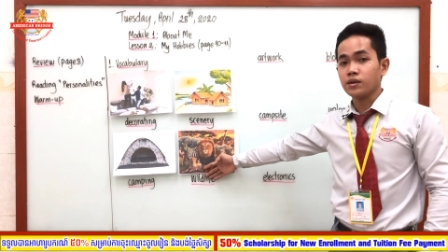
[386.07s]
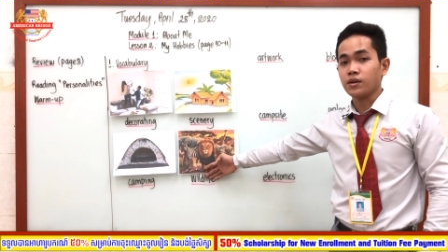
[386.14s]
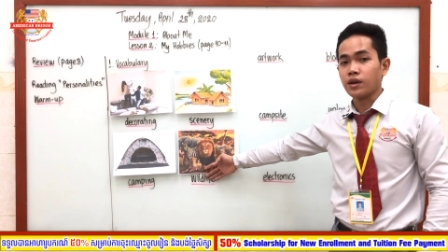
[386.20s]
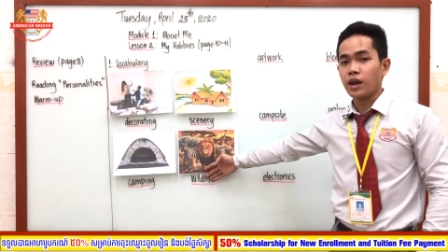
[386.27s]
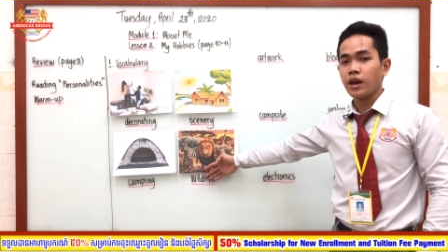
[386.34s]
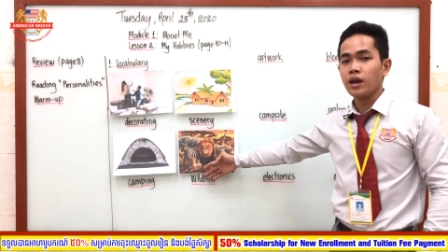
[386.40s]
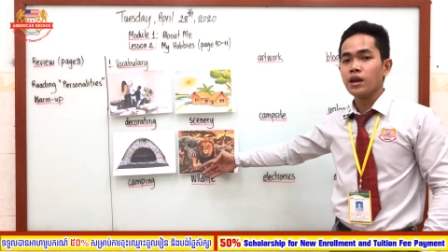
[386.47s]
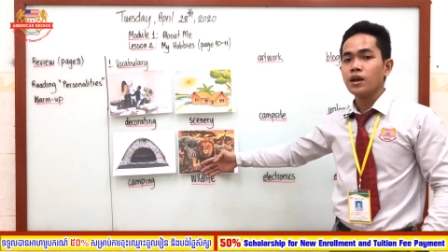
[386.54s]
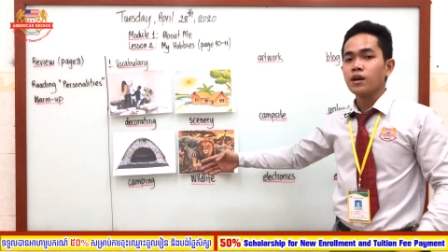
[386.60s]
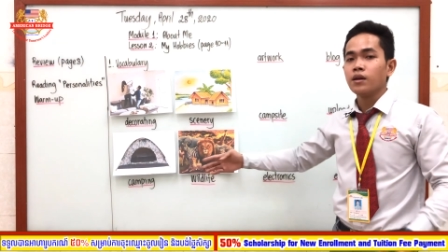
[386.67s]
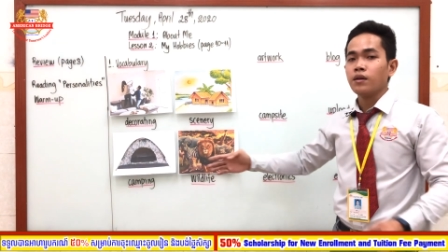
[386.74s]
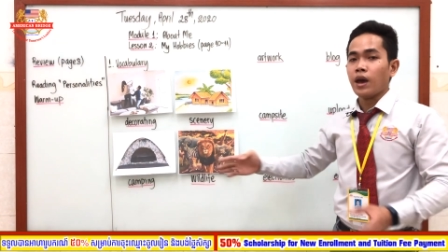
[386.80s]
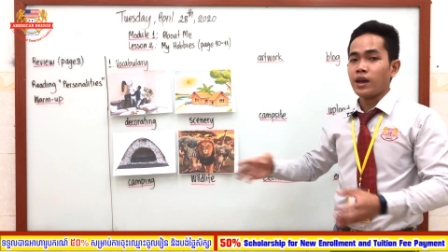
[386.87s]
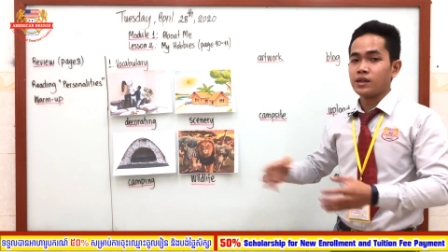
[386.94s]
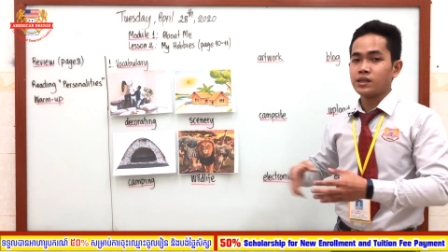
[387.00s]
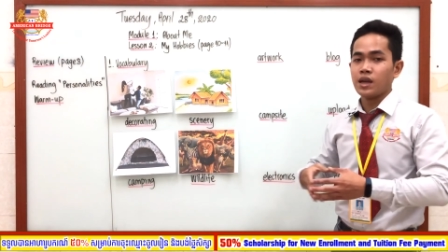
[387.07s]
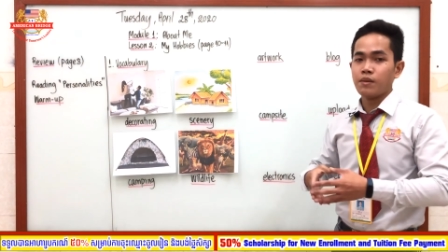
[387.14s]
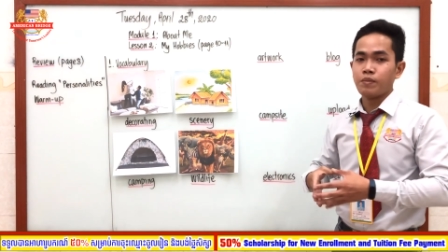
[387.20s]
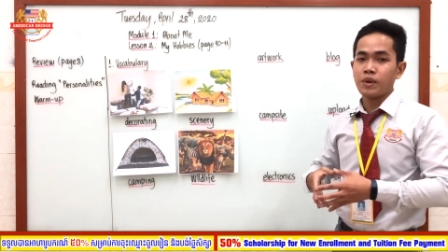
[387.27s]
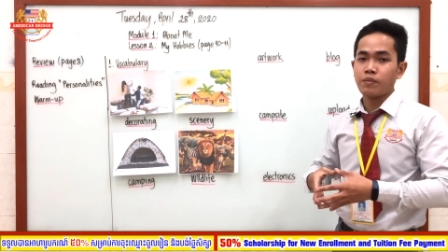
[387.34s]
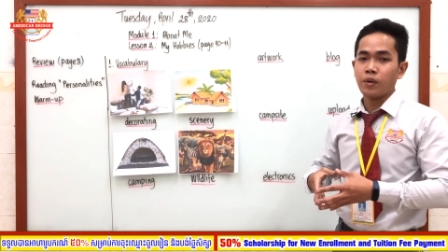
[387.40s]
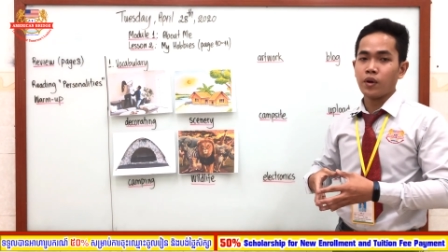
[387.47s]
Okay,
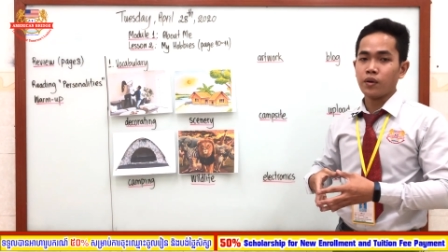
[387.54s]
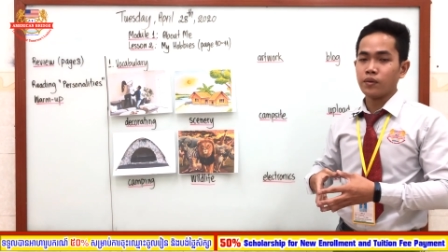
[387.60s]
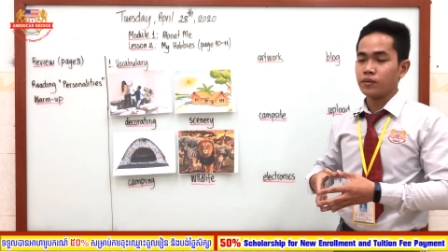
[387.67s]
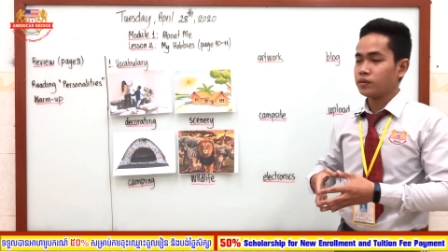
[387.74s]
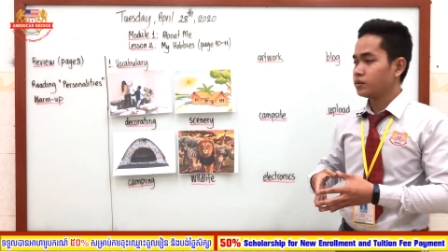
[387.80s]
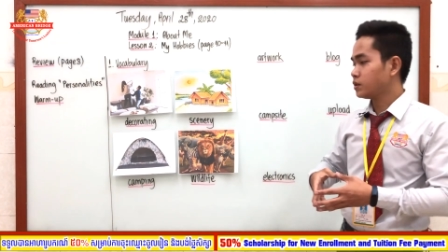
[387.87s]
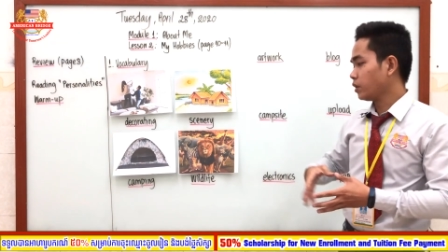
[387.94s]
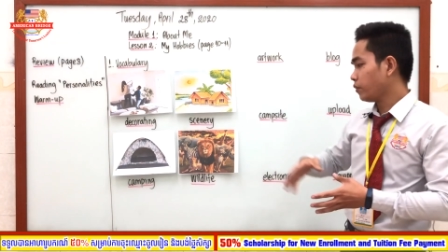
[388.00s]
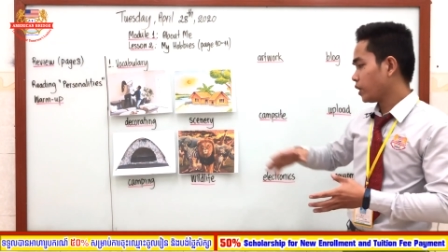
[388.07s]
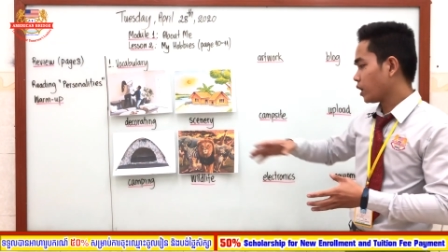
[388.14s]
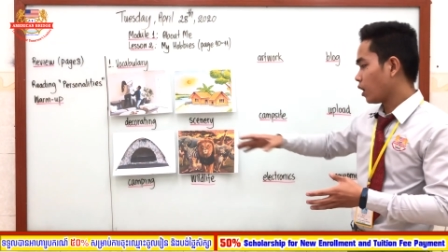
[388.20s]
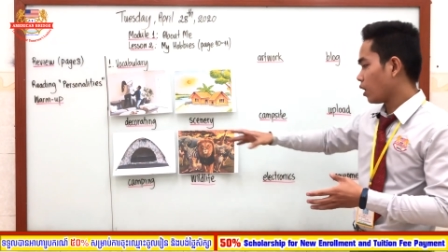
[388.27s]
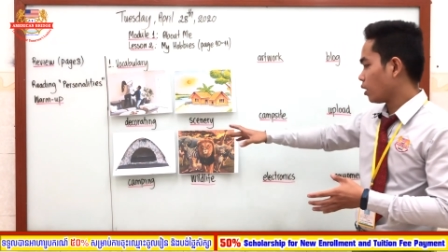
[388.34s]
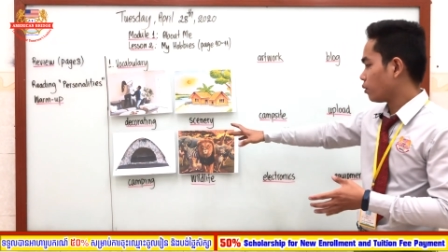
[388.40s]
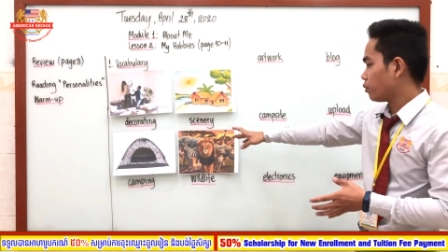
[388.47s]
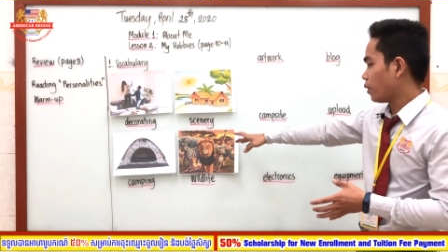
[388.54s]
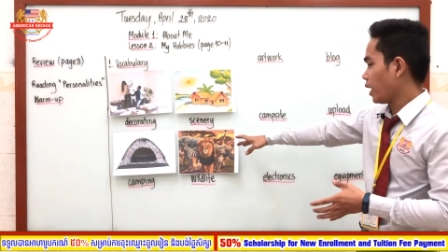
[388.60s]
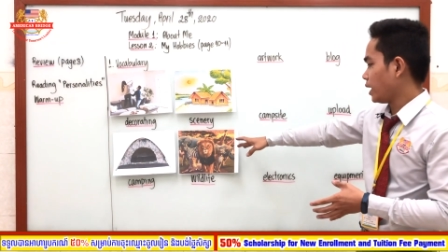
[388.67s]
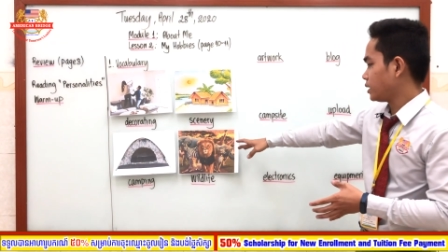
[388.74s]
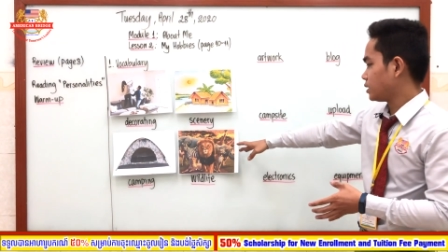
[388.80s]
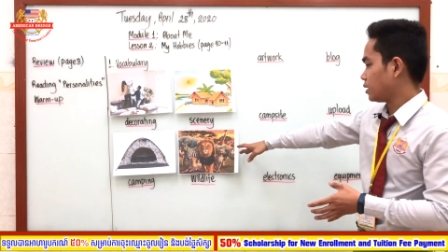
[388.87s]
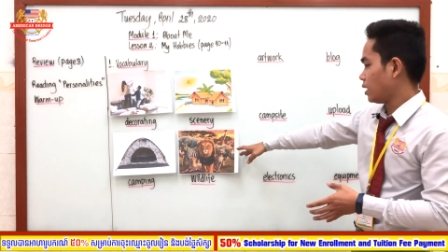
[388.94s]
except people. So we call
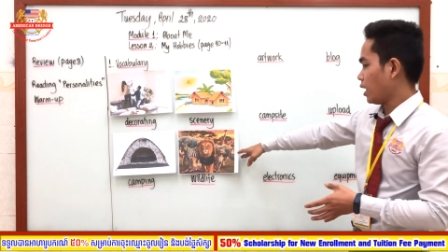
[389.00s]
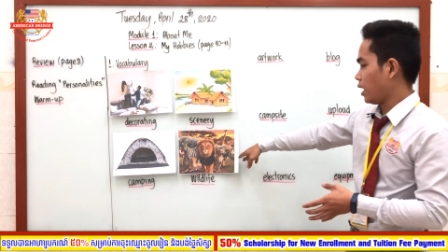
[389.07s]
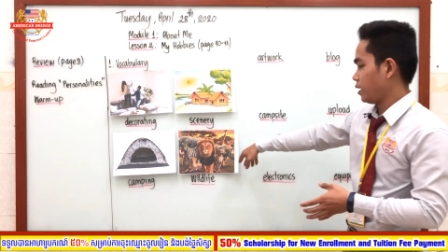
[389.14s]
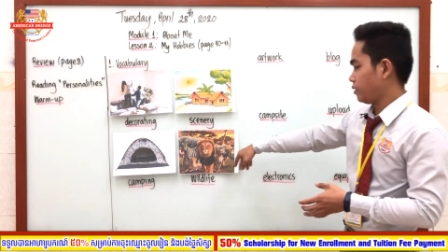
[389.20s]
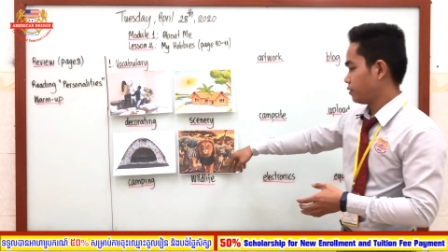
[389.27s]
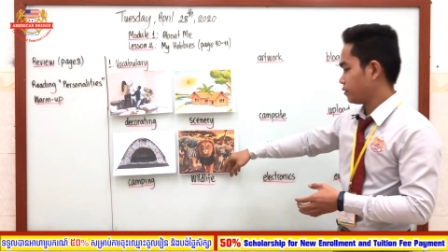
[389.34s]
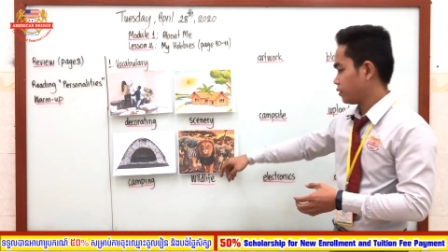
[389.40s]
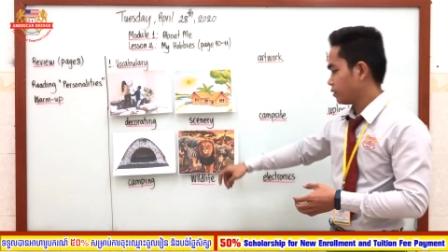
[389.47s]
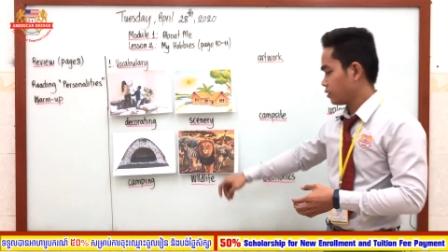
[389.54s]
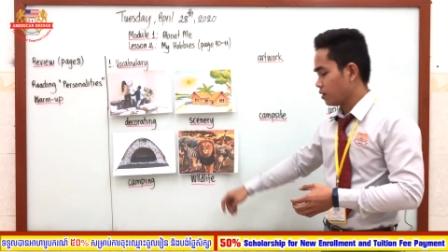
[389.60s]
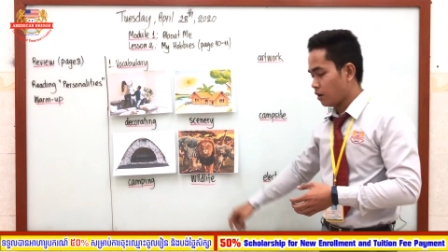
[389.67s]
wildlife.